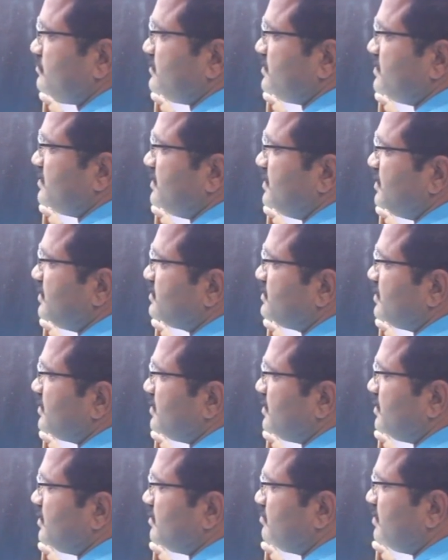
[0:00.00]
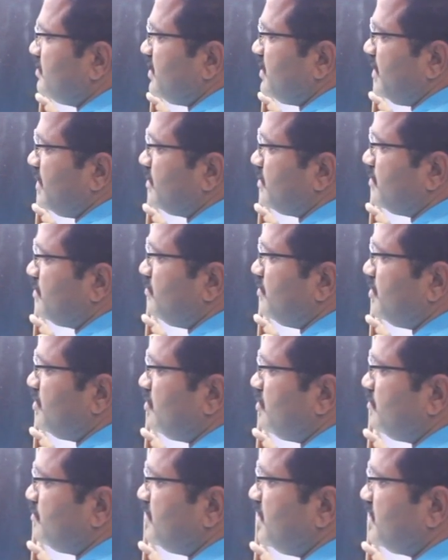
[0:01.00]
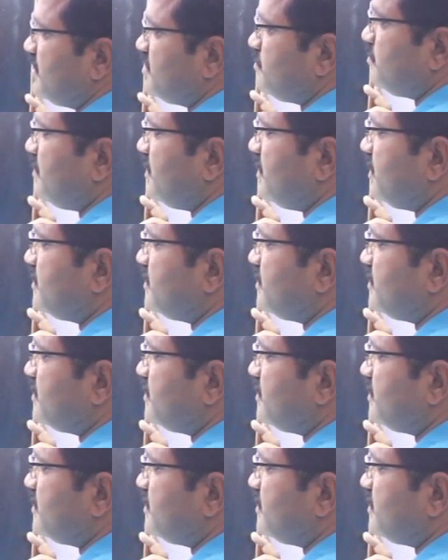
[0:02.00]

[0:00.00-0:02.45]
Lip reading: is nothing but activity of H plus